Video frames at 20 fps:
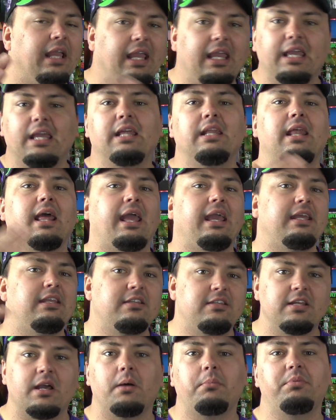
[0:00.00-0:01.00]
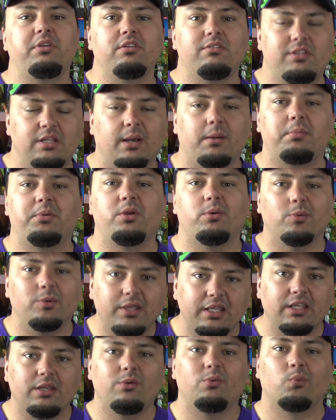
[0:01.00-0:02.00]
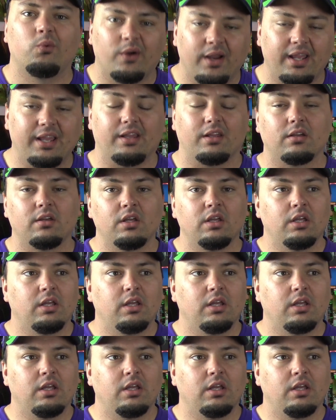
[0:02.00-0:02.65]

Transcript: in a W W E ring?